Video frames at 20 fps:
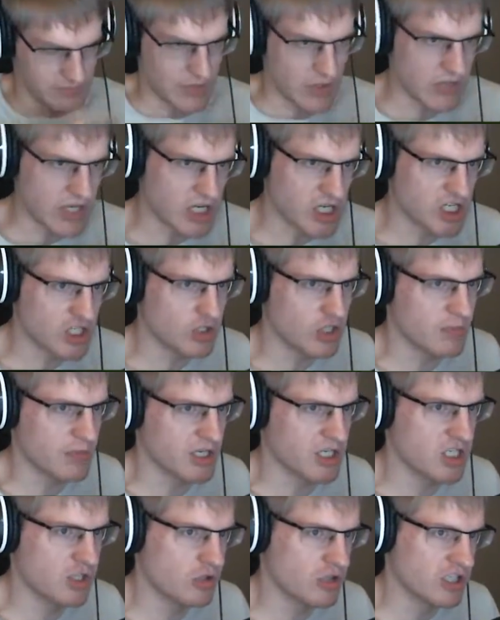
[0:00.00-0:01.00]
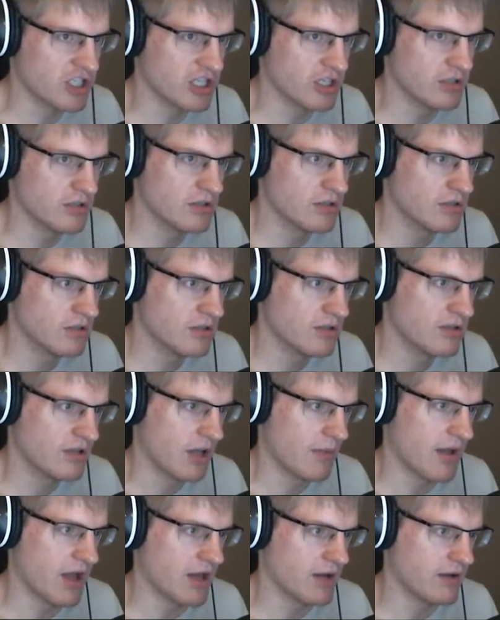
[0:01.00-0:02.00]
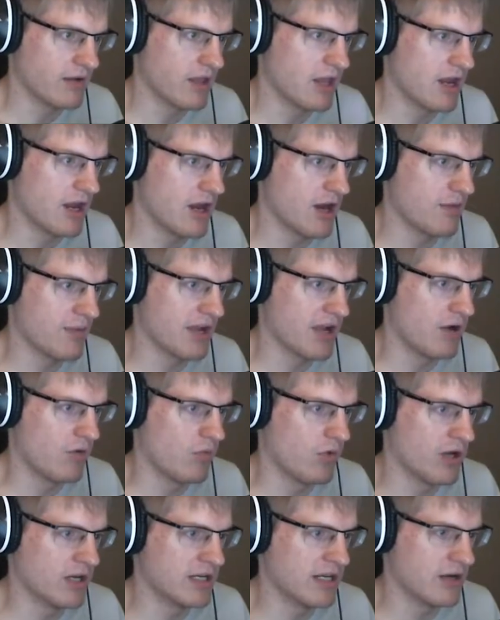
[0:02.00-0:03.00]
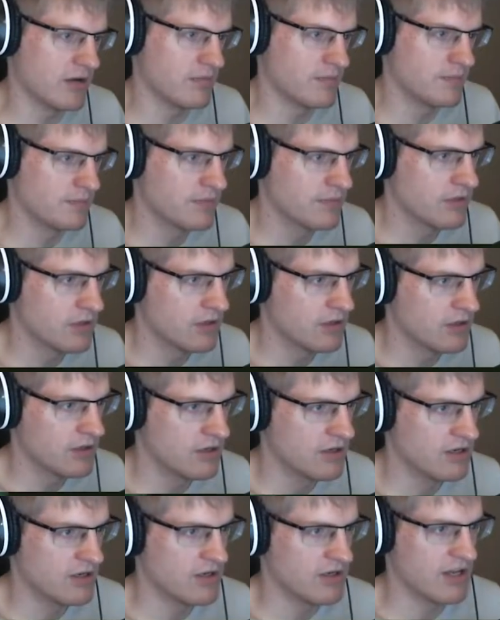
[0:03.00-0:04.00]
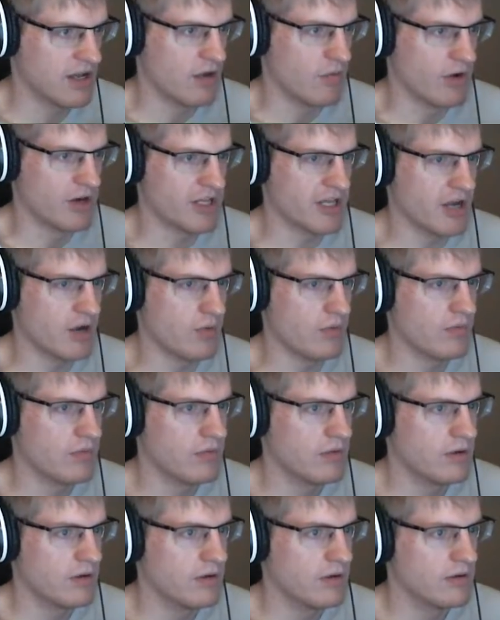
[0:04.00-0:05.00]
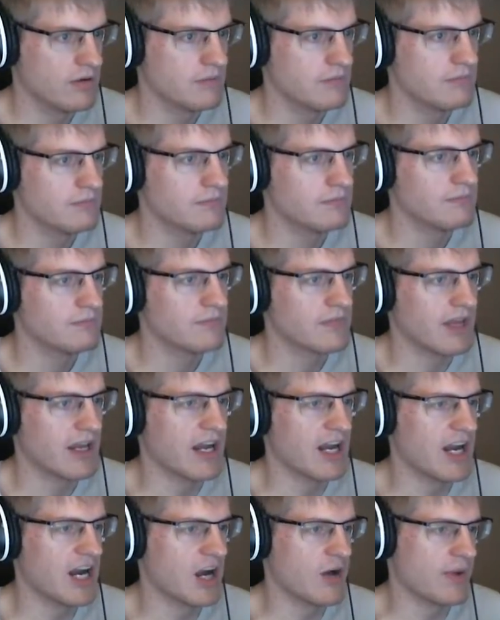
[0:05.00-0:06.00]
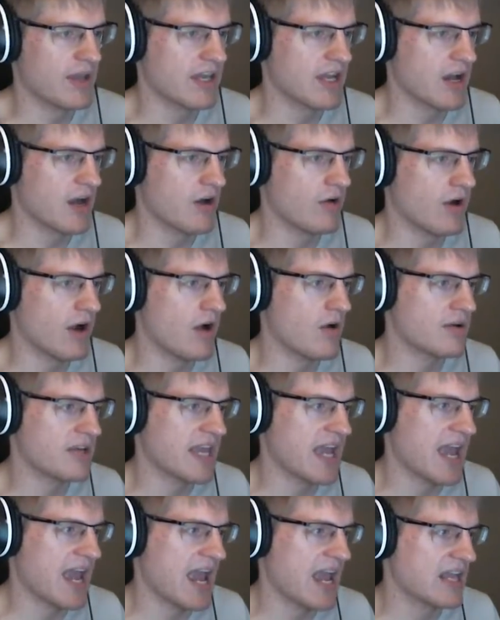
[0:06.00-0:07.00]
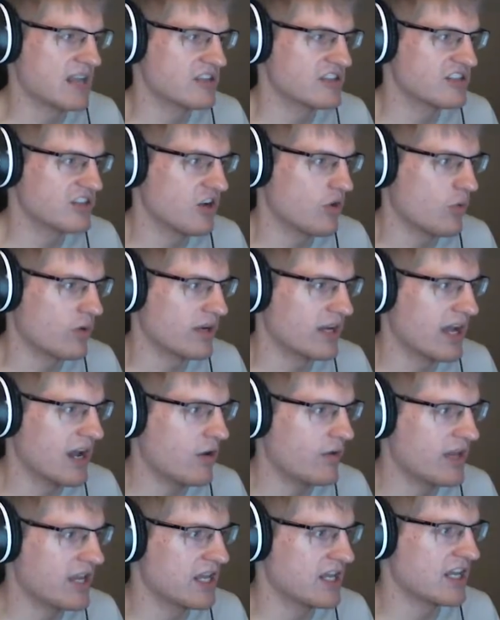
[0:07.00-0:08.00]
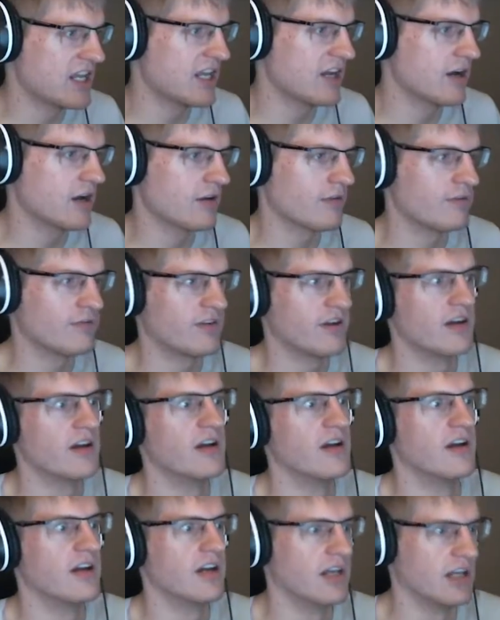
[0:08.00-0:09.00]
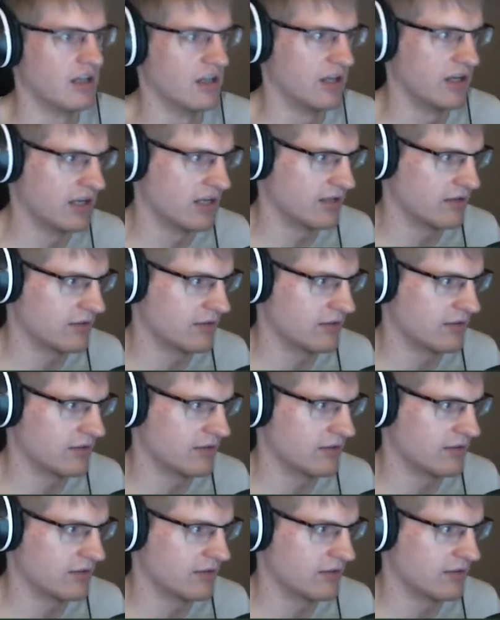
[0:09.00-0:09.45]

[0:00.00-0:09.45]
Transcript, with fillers: Okay, shooty McShooterton. Come on. There we go. One down. Now one to go. There we go. Okay, so we're now in here. Finally.